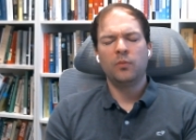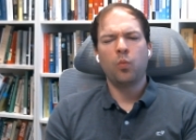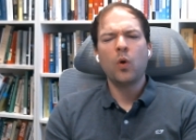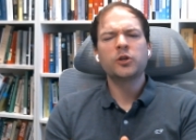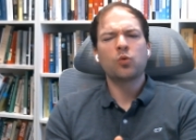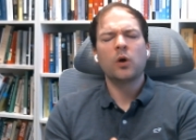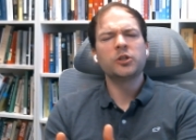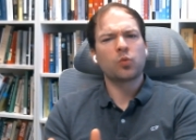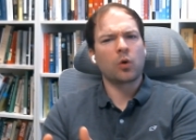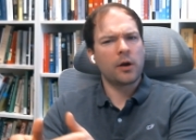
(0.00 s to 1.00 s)
which ones
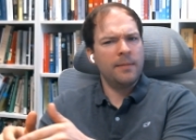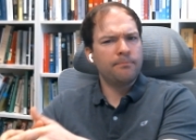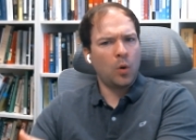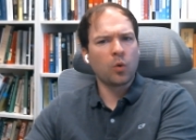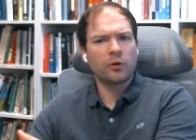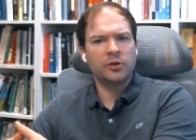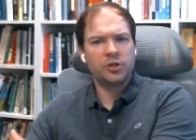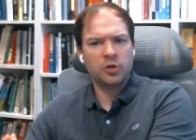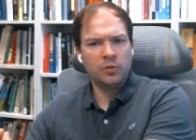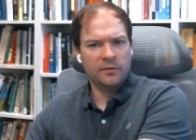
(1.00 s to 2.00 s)
were important
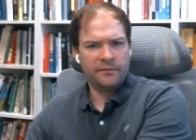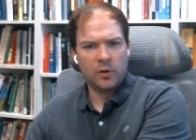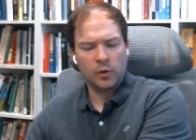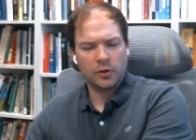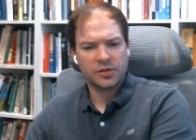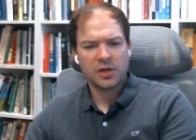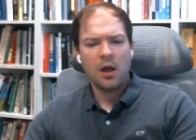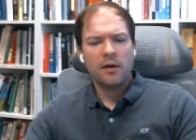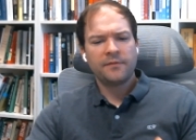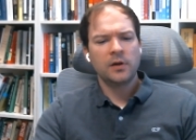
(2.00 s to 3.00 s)
to the voters.
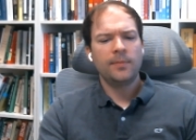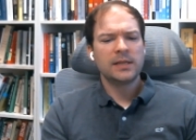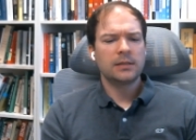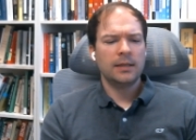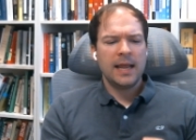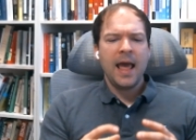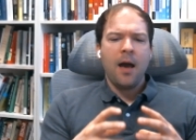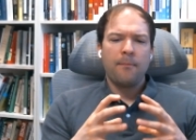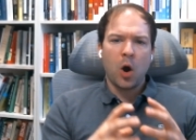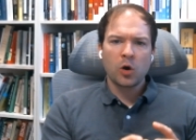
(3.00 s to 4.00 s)
Fundamentally,
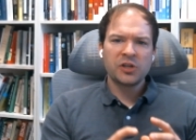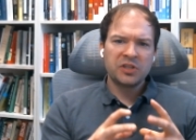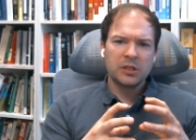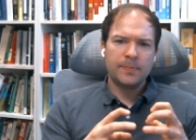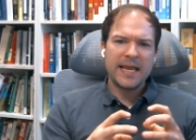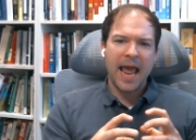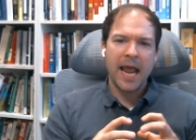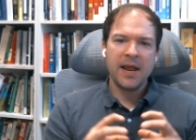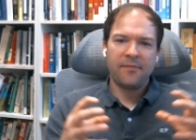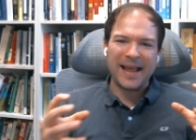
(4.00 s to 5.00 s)
partisans
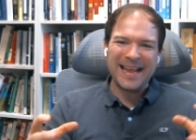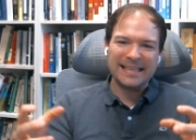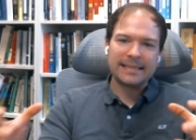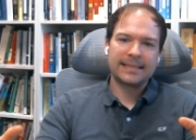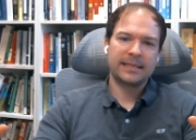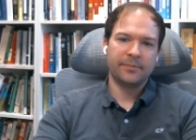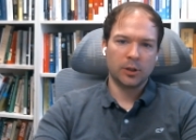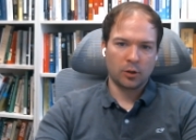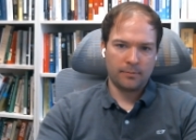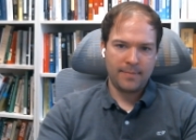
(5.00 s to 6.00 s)
behave in
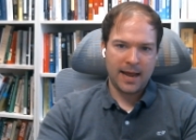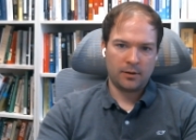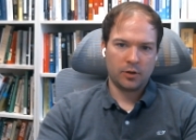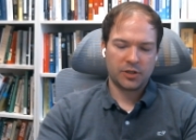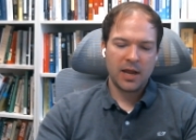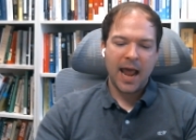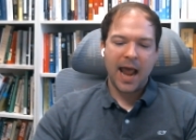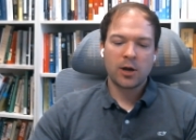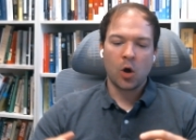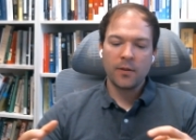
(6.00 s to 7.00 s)
similar manners.
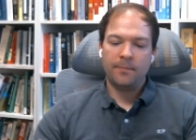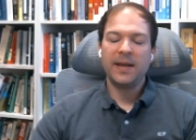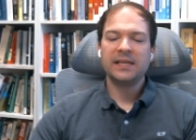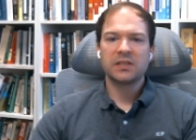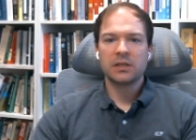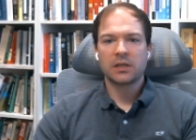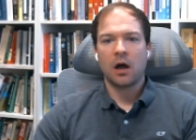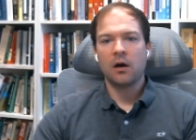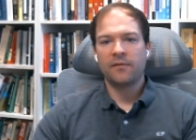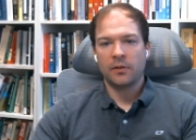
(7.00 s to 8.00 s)
And on the basis
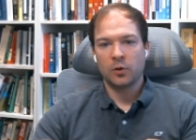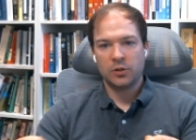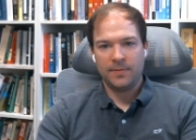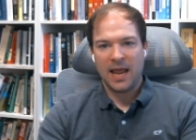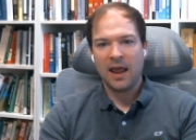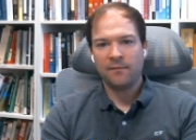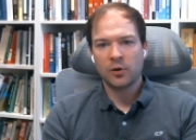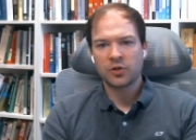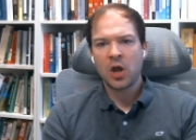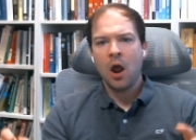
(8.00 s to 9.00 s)
of those
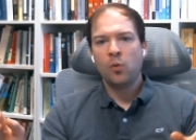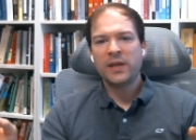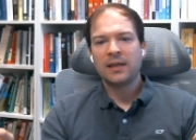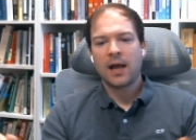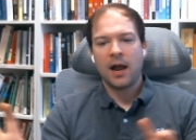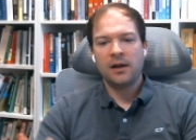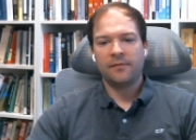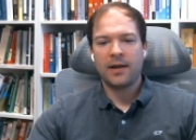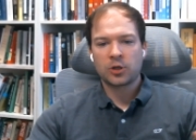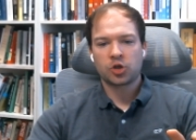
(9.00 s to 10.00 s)
behaviors, we can kind
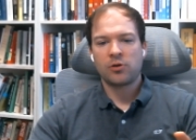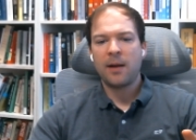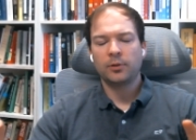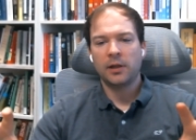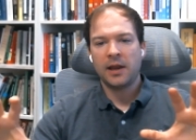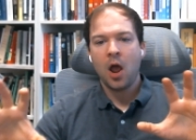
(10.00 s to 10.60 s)
of extrapolate